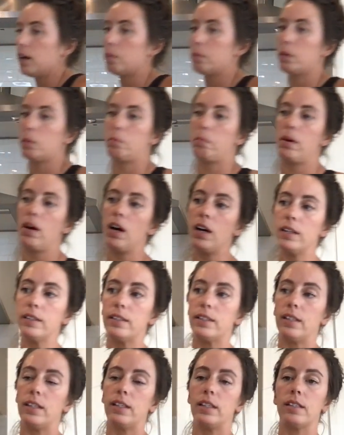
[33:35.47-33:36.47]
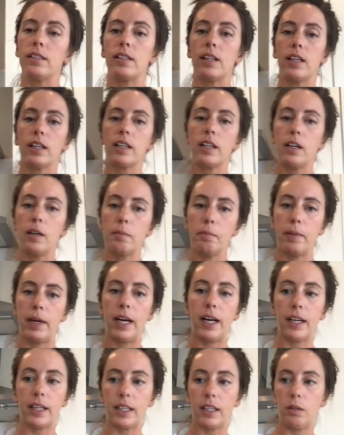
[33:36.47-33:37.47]
I'm going to pause this and come
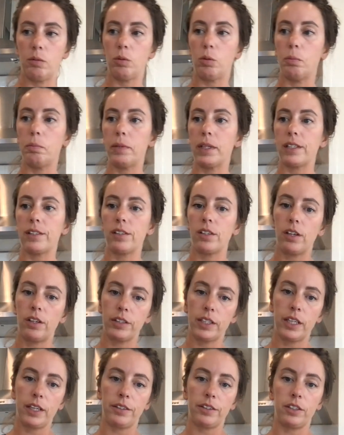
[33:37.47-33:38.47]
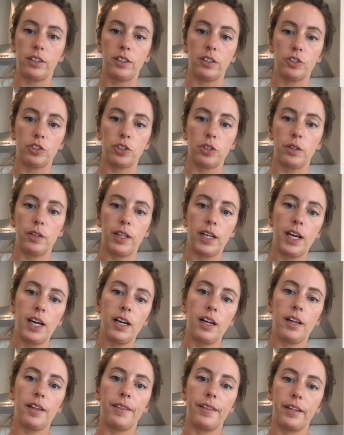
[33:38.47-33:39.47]
back and we'll mix it all together and I'll show you
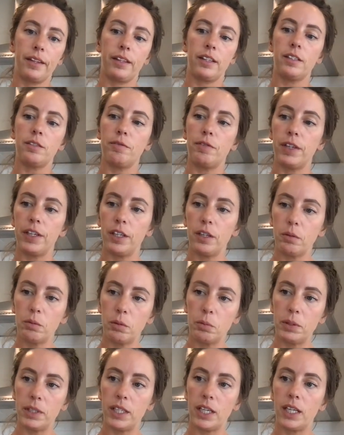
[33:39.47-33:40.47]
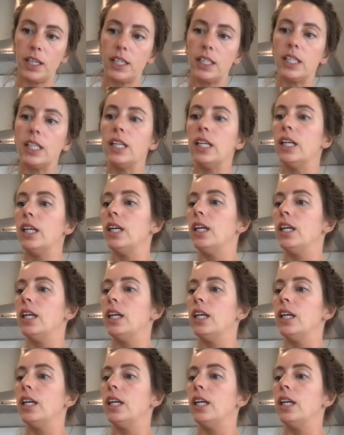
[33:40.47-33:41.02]
that. And then this video will be done.